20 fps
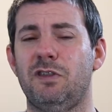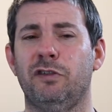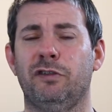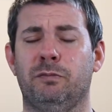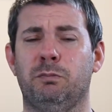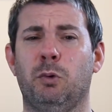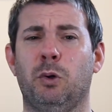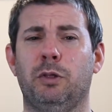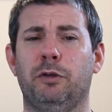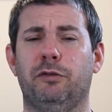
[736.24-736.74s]

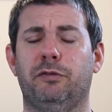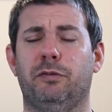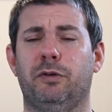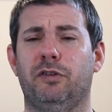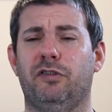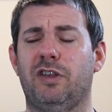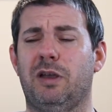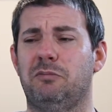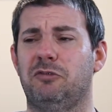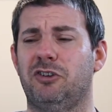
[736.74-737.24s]
Spoilers for
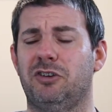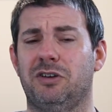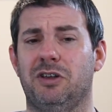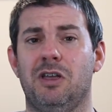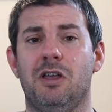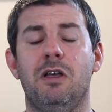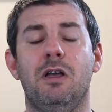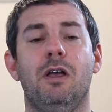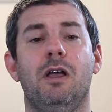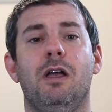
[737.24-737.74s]
Inception.
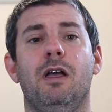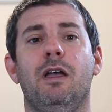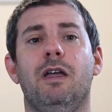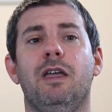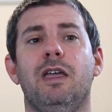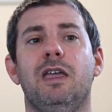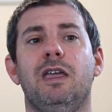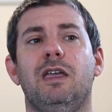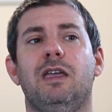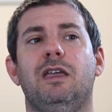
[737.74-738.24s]

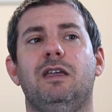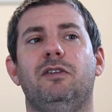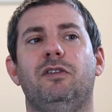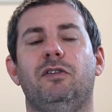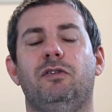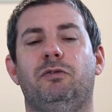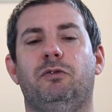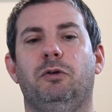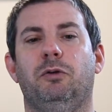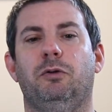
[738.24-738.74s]

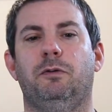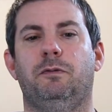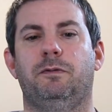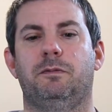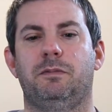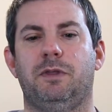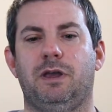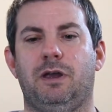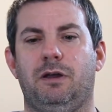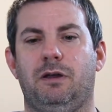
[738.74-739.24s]
So
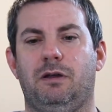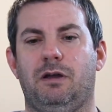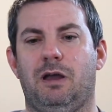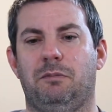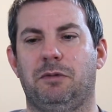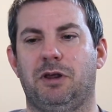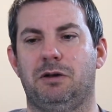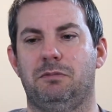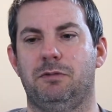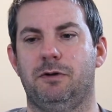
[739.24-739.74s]
from there,
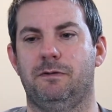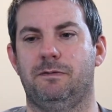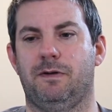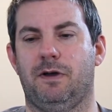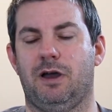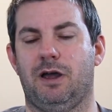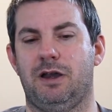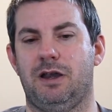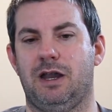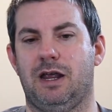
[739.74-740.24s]
I'm going to move
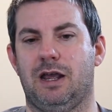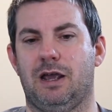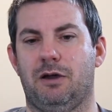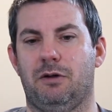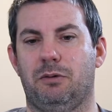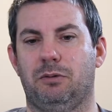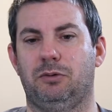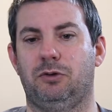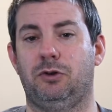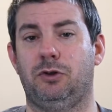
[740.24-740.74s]
on
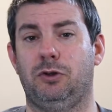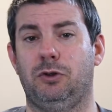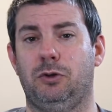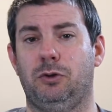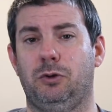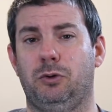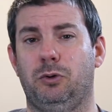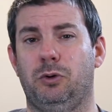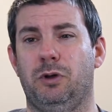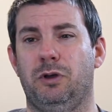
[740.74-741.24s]
now
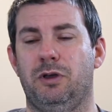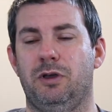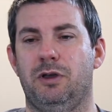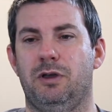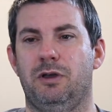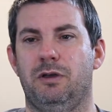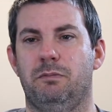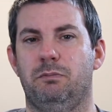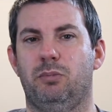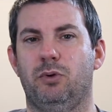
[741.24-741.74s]
to
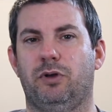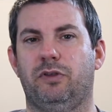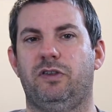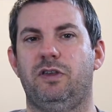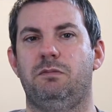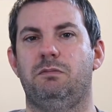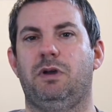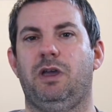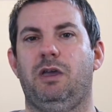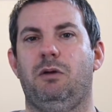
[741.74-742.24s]
books
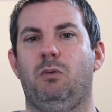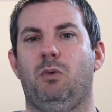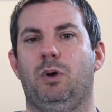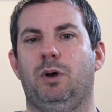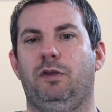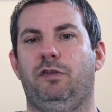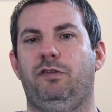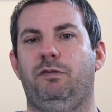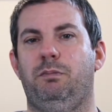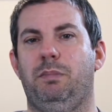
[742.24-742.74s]
you might
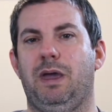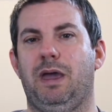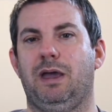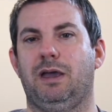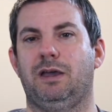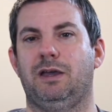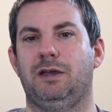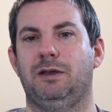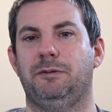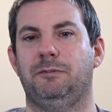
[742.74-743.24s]
want to spec.